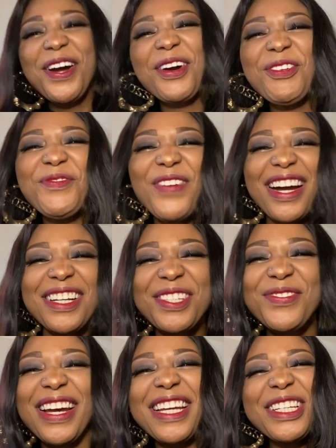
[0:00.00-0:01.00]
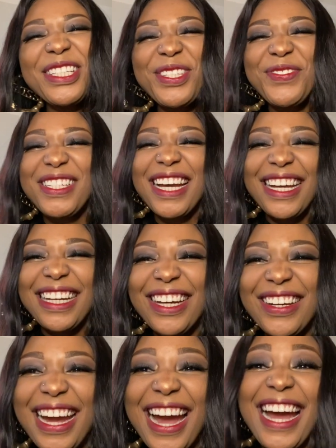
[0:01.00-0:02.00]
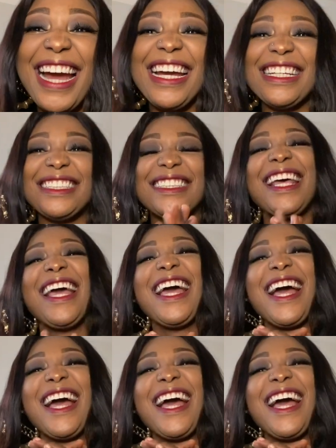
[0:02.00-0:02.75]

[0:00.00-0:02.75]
welcome back to my YouTube channel, guys.